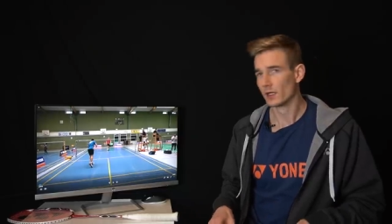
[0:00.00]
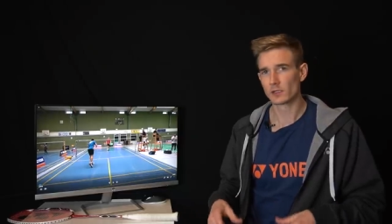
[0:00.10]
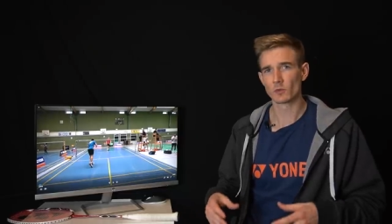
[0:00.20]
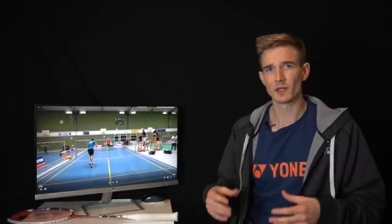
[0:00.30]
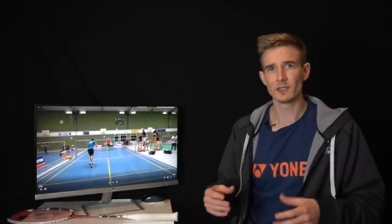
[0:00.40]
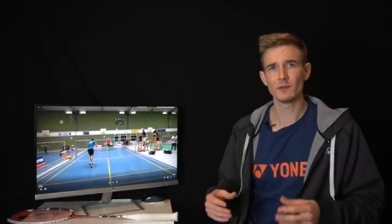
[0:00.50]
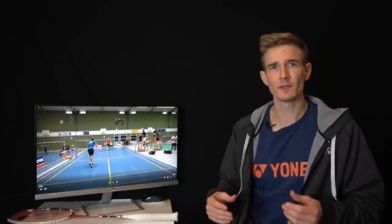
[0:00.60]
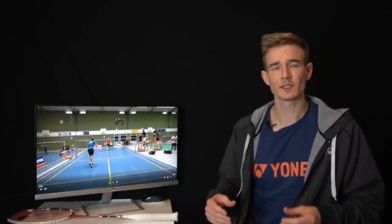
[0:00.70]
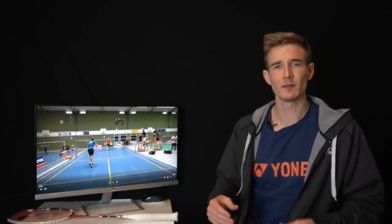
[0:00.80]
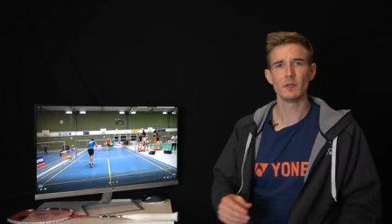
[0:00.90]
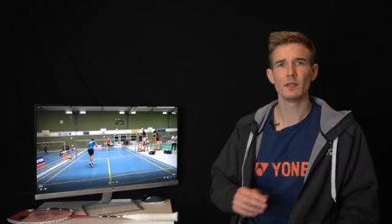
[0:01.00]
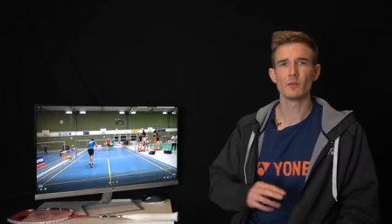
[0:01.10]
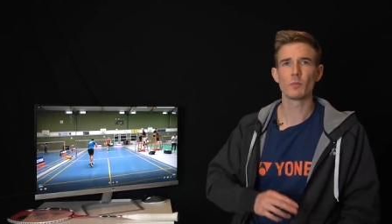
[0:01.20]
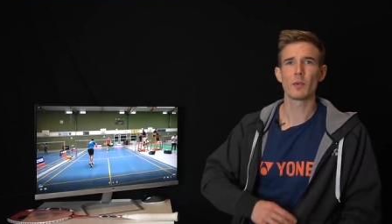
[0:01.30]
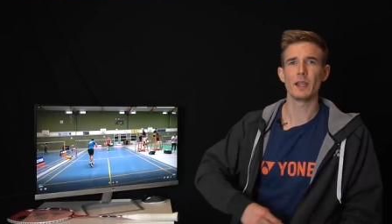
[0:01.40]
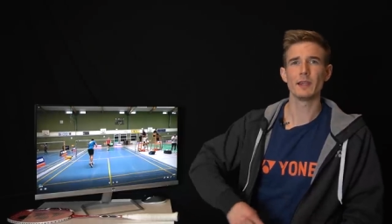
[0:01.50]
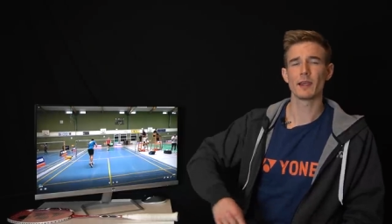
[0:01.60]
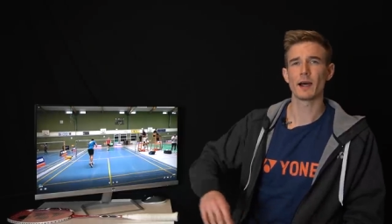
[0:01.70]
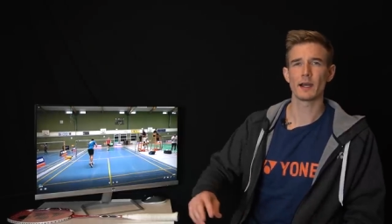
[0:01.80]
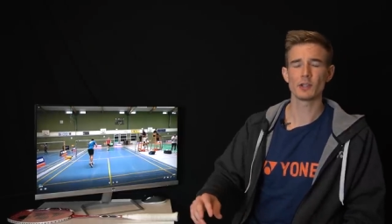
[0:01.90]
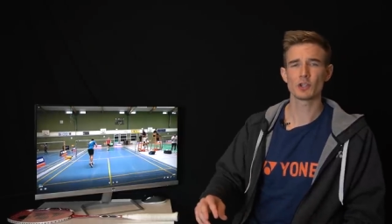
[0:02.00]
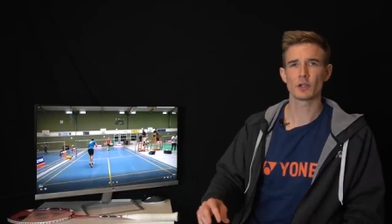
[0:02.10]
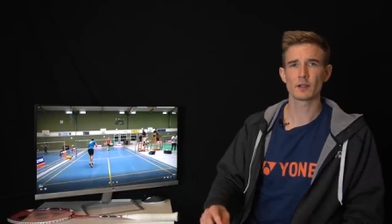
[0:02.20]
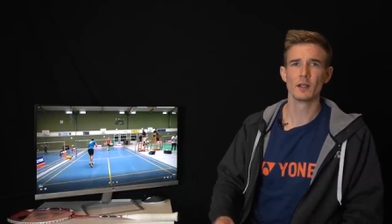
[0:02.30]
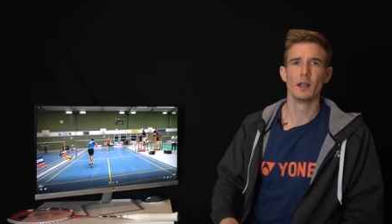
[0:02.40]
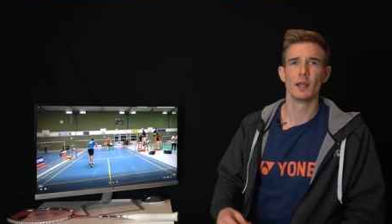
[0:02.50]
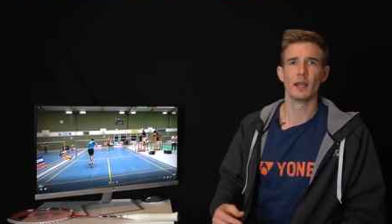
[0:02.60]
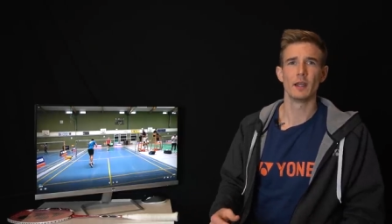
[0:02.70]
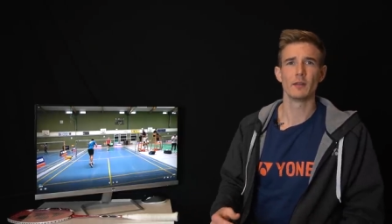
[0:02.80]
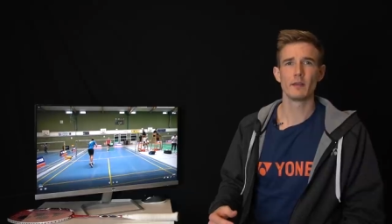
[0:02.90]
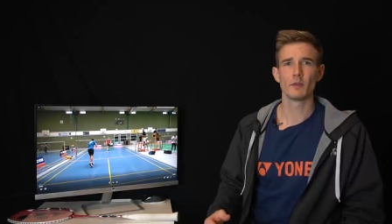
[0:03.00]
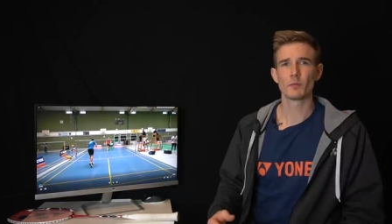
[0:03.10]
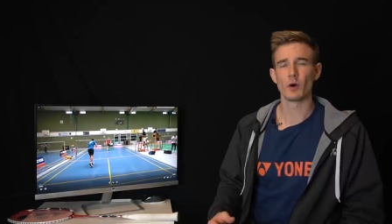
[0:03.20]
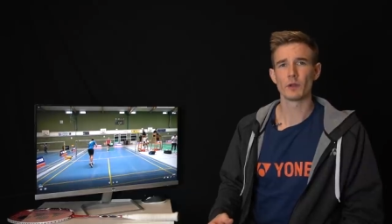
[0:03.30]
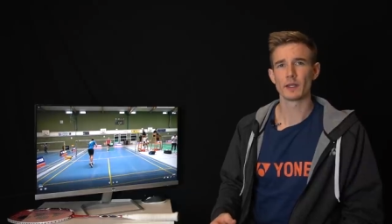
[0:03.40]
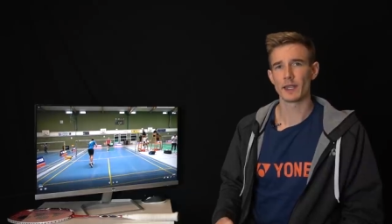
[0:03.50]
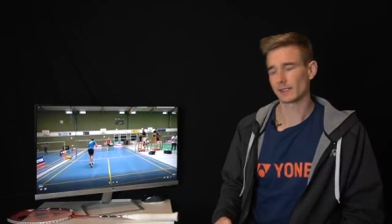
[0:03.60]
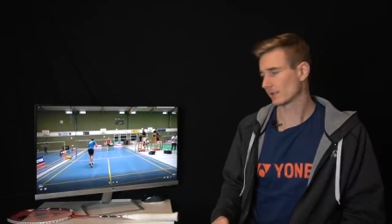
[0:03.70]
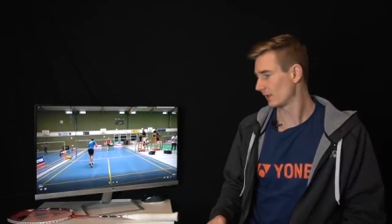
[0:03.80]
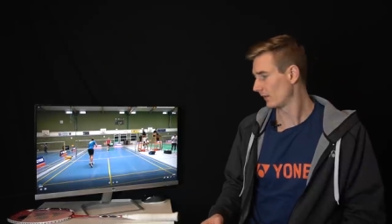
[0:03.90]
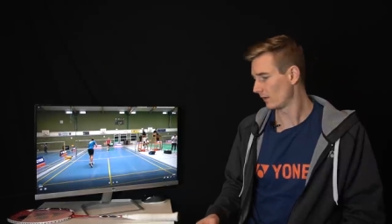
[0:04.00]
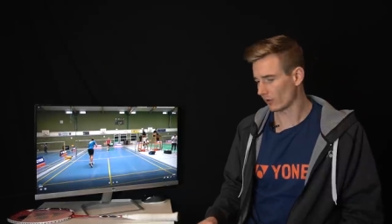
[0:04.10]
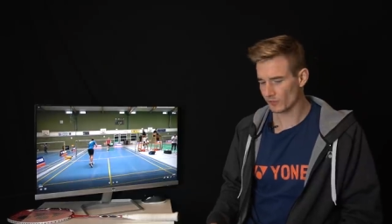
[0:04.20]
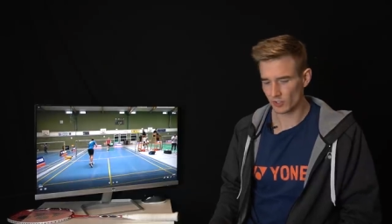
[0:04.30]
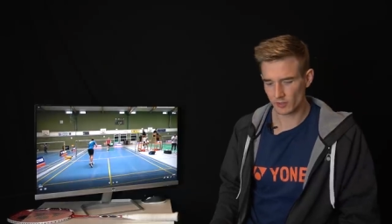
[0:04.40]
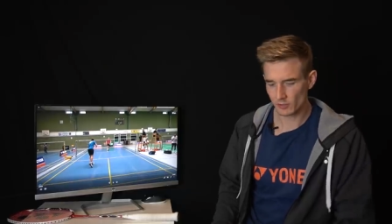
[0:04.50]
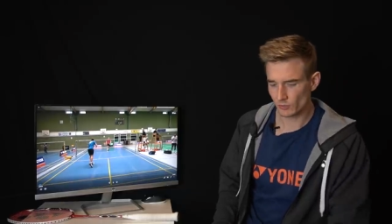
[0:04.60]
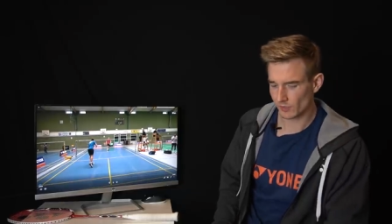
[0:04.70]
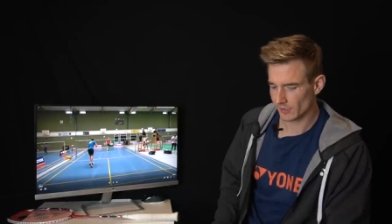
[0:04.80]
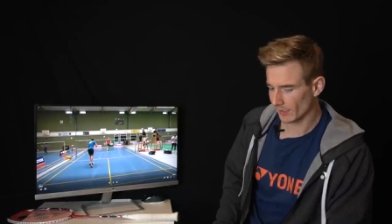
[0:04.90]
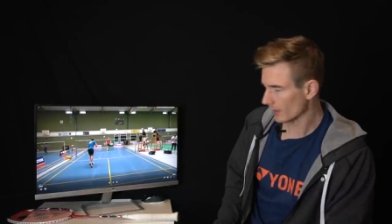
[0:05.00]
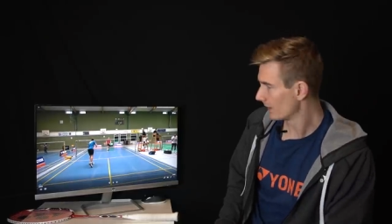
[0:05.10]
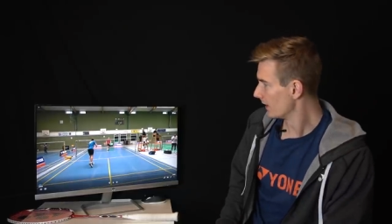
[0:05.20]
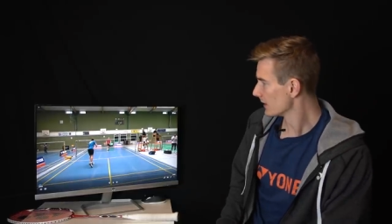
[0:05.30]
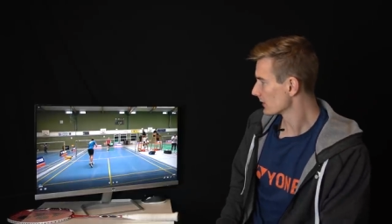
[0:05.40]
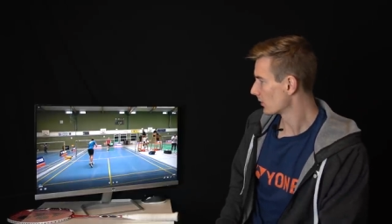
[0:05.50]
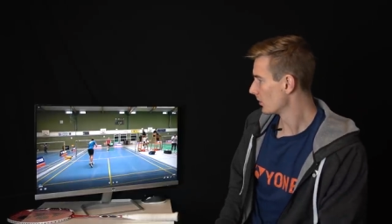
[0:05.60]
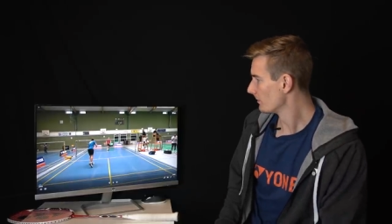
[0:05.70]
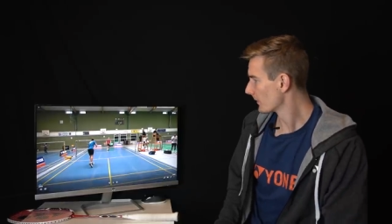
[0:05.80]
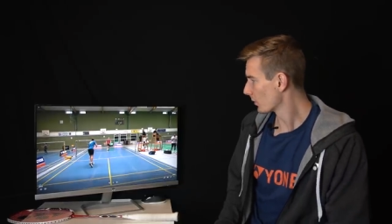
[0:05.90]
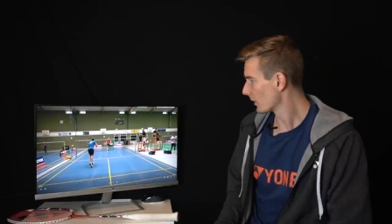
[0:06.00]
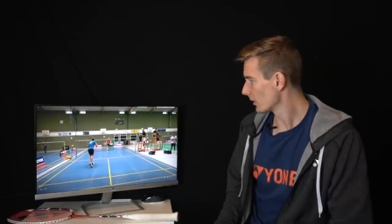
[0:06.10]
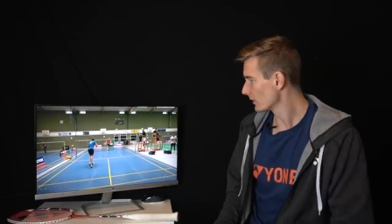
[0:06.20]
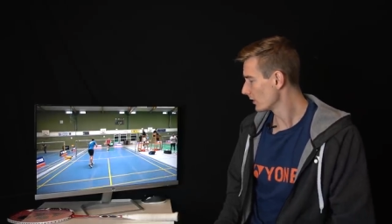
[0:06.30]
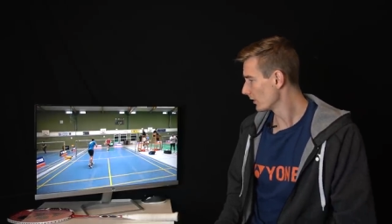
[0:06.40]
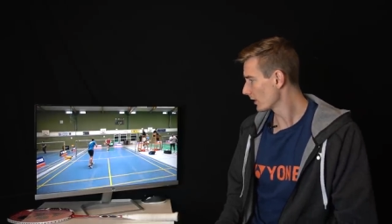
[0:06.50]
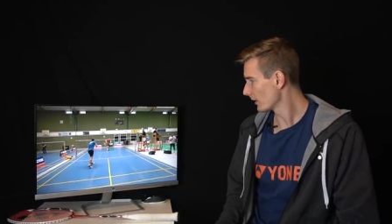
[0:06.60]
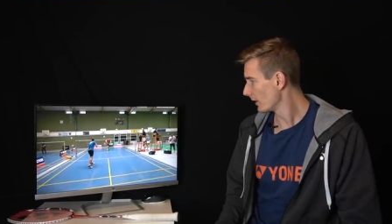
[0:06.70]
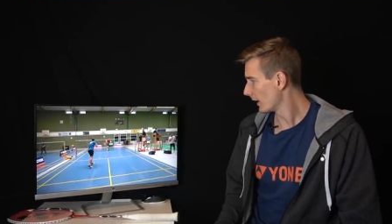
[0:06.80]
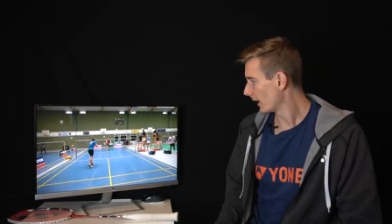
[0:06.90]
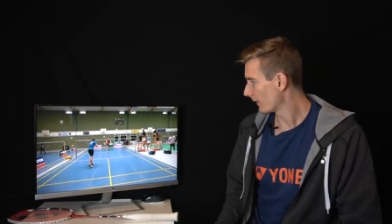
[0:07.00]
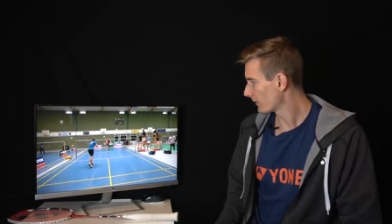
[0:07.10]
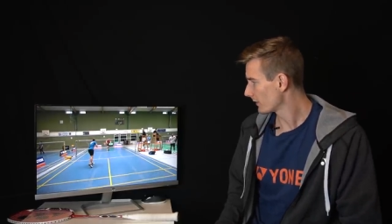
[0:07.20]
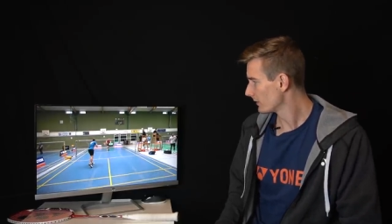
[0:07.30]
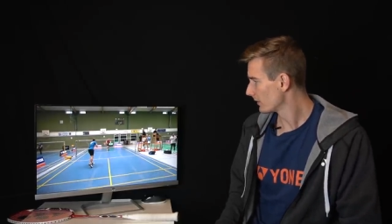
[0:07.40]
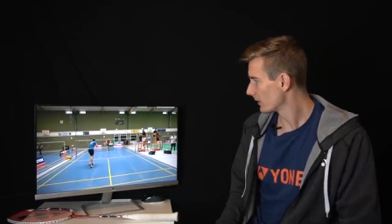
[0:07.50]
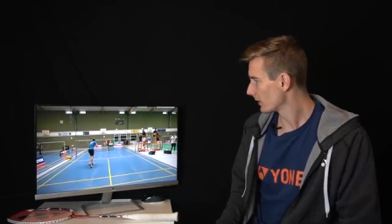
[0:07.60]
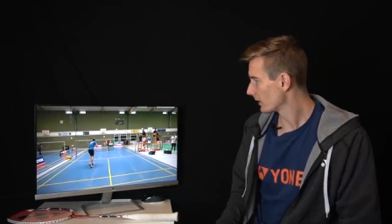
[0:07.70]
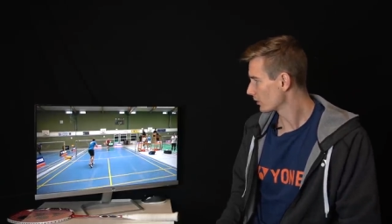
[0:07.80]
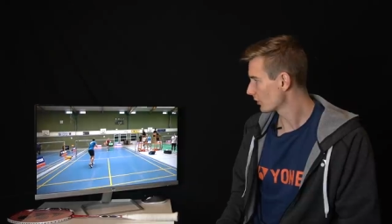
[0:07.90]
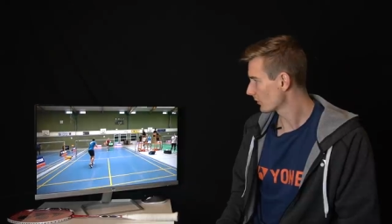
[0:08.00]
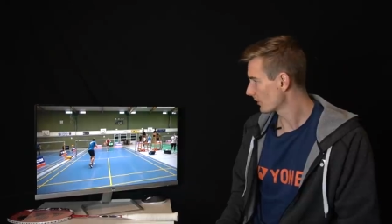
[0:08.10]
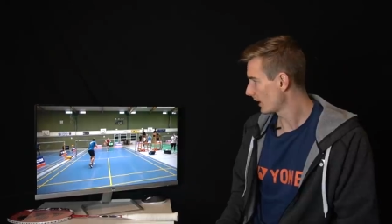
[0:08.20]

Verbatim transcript: So by defense, I mean you're playing a high shot and the opponent has the option to attack. So we're going to look at a short